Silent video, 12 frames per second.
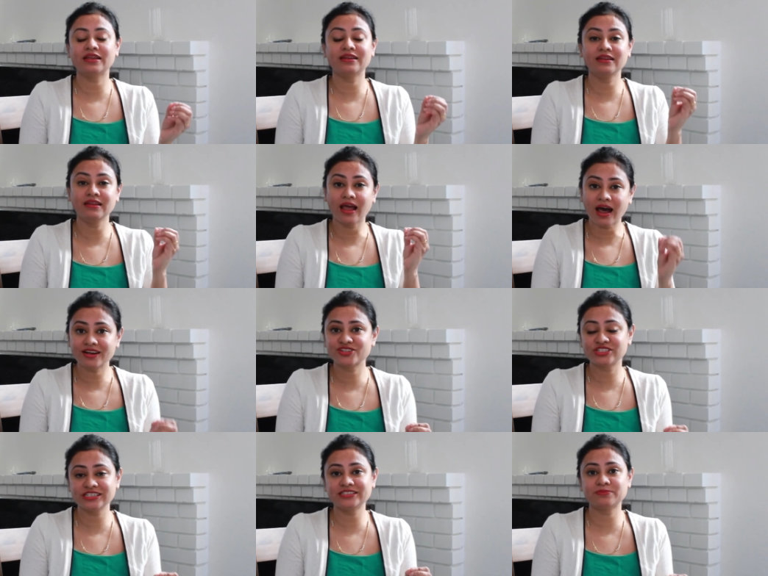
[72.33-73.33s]

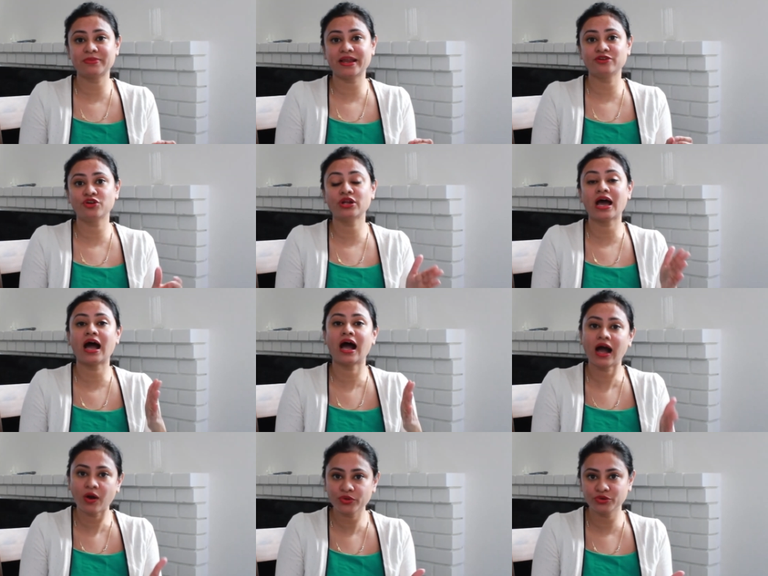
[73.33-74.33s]
largely depend on
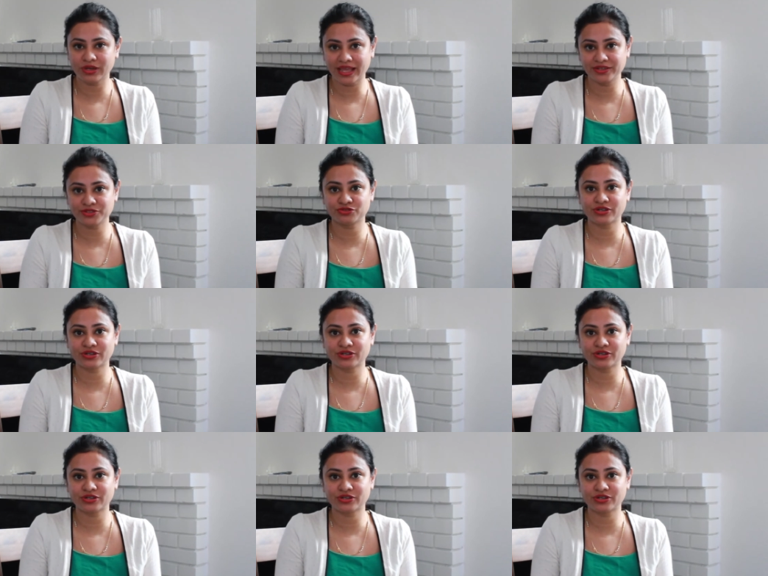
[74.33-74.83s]
how you like to